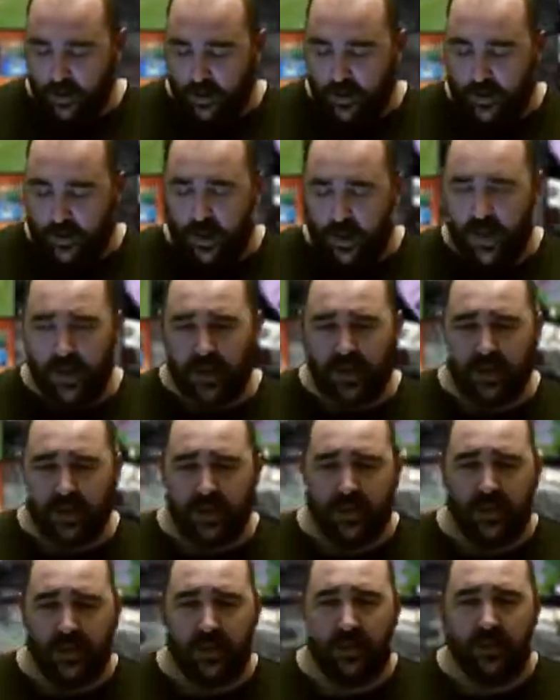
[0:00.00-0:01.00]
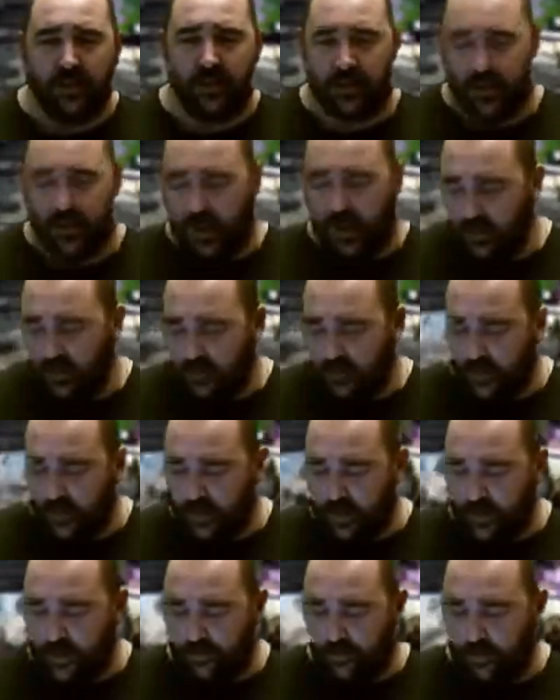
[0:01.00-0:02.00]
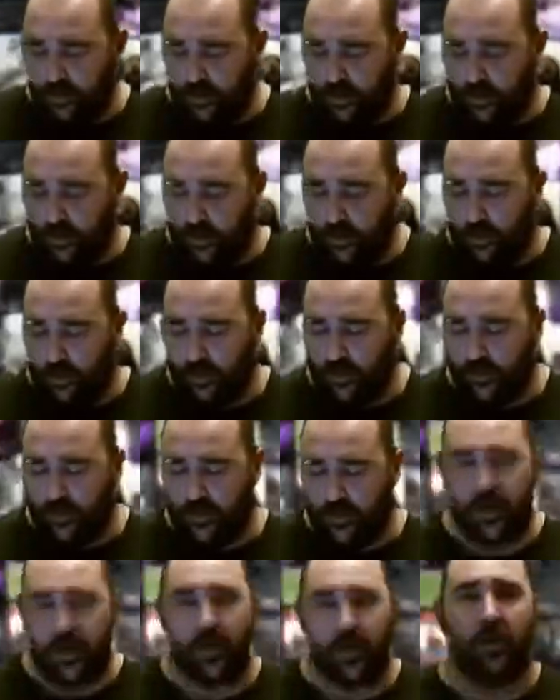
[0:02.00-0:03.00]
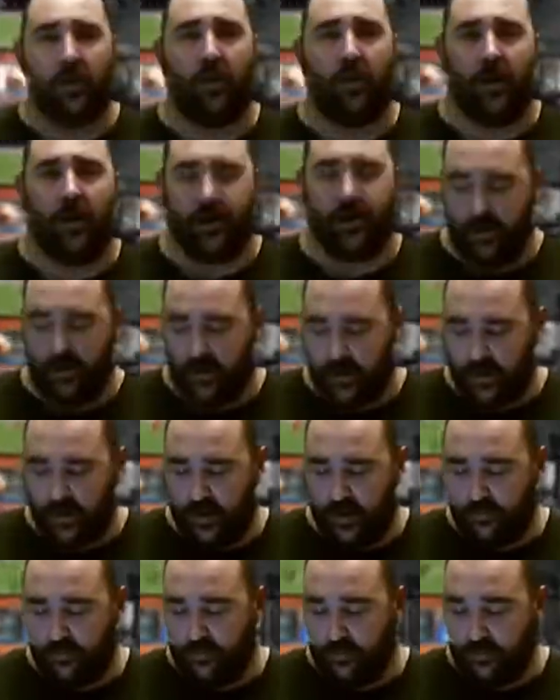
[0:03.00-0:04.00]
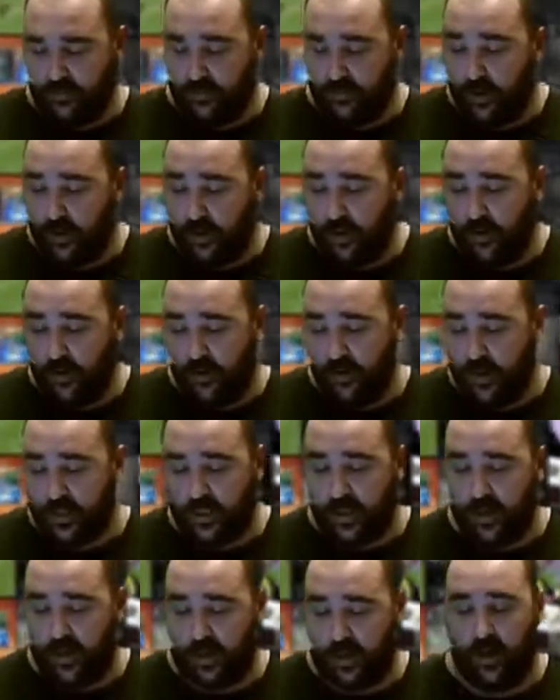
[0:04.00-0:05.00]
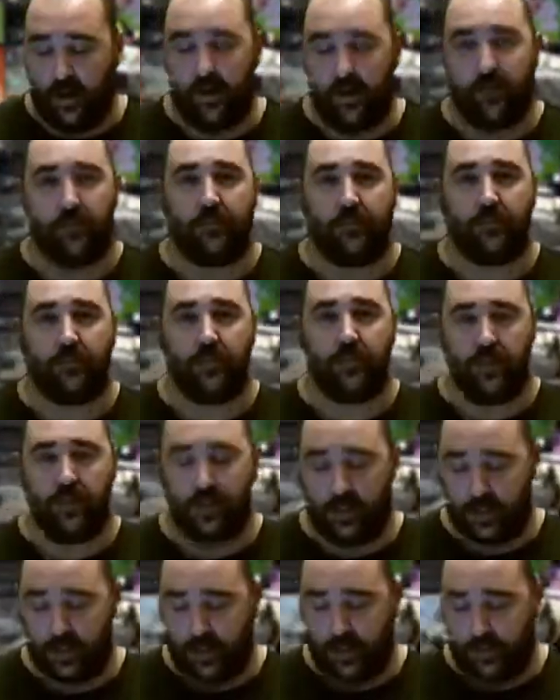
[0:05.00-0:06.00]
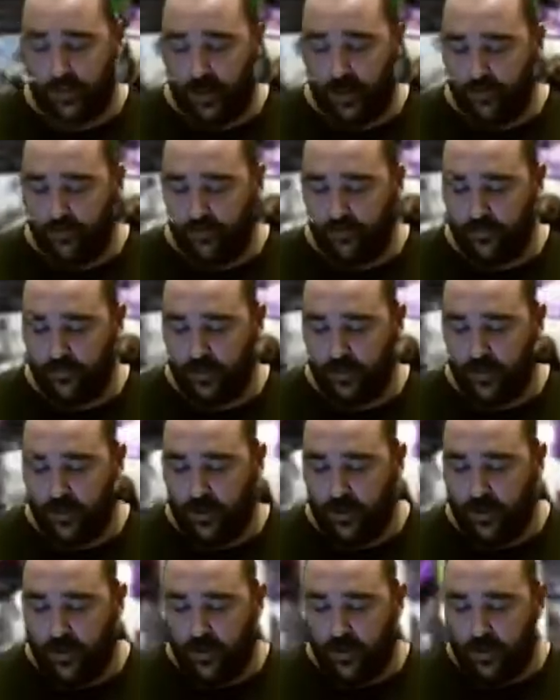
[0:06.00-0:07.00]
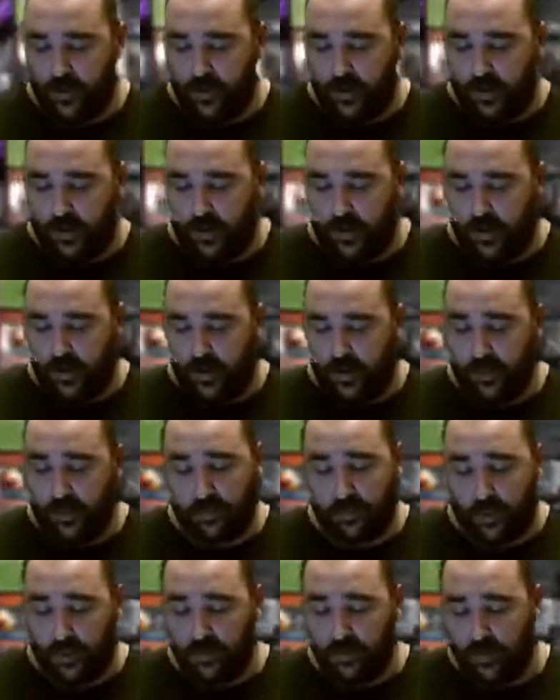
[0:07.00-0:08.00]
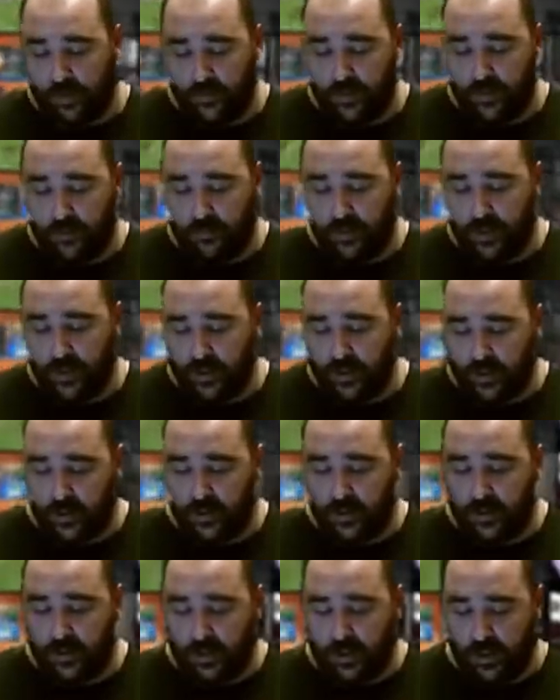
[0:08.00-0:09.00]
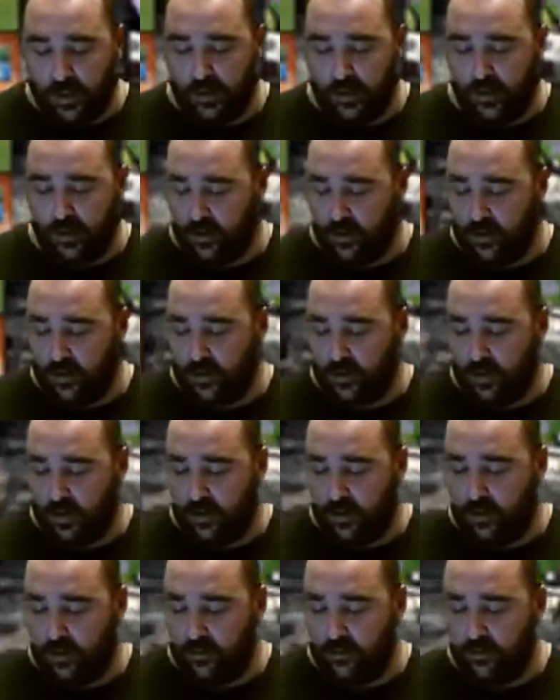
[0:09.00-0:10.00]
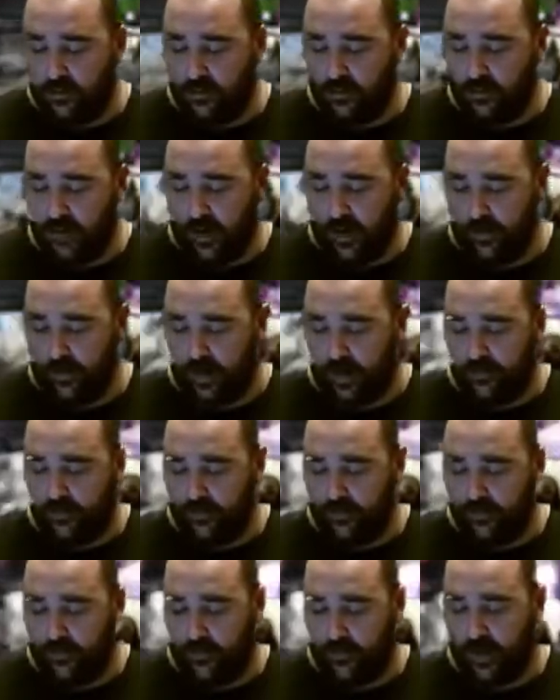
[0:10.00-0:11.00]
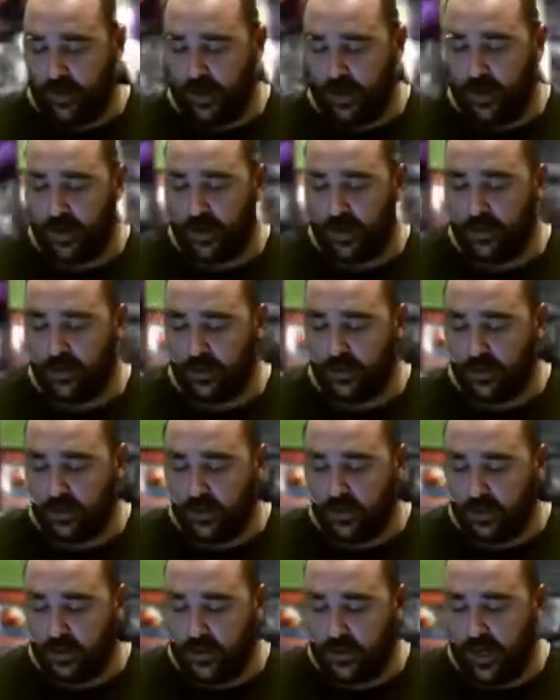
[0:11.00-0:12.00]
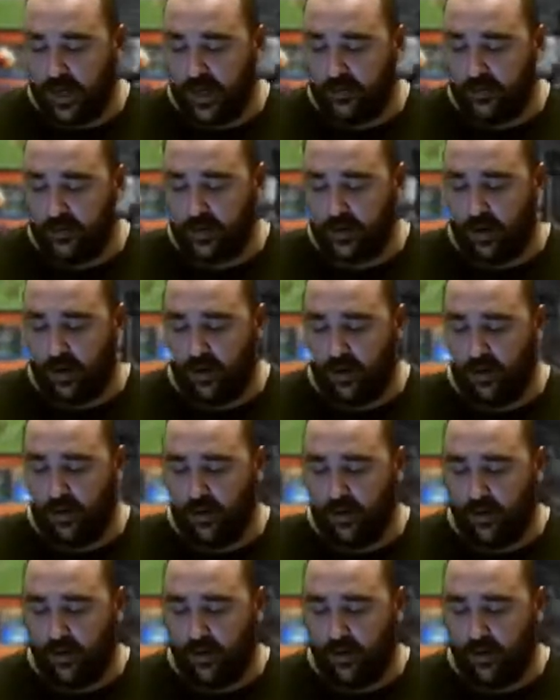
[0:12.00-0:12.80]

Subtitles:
and the sales figures they don't lie. In the USA alone, in December, Xbox One was the best-selling console ever, and its games sold